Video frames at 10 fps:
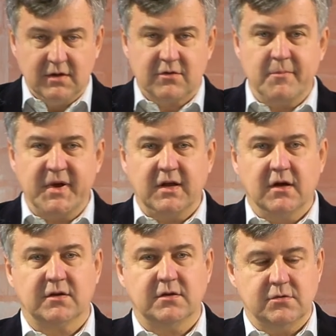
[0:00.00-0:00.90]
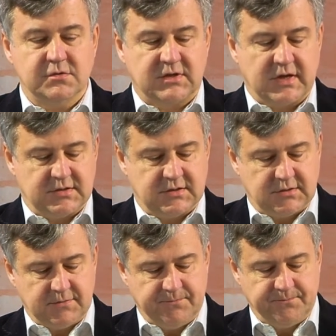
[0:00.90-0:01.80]
There are many other use
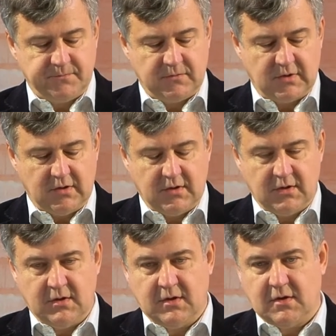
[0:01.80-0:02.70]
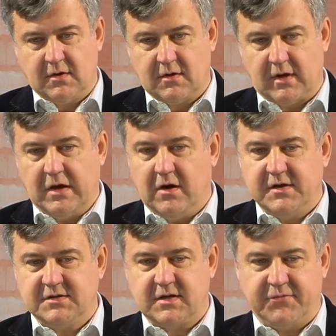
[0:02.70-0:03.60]
cases.
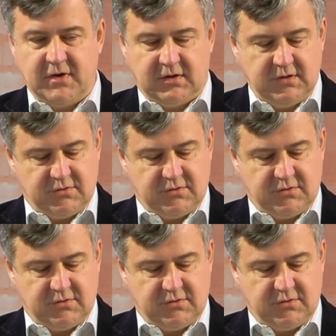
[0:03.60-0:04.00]
AI is definitely